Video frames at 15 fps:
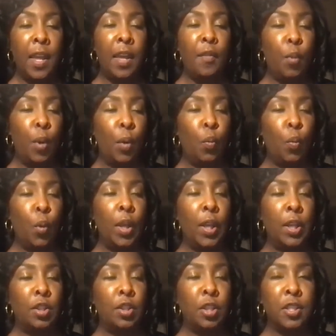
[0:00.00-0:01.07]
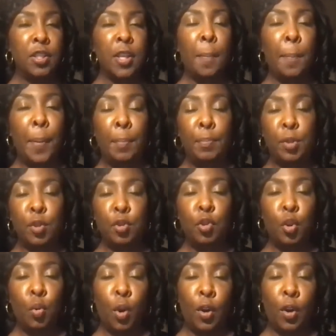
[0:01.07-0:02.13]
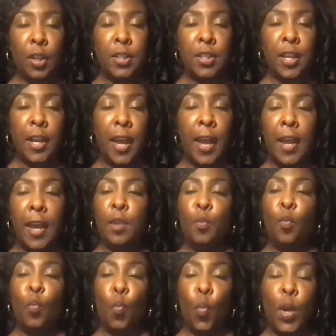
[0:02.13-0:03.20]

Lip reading: if we're willing to step up, do the work and say, hey,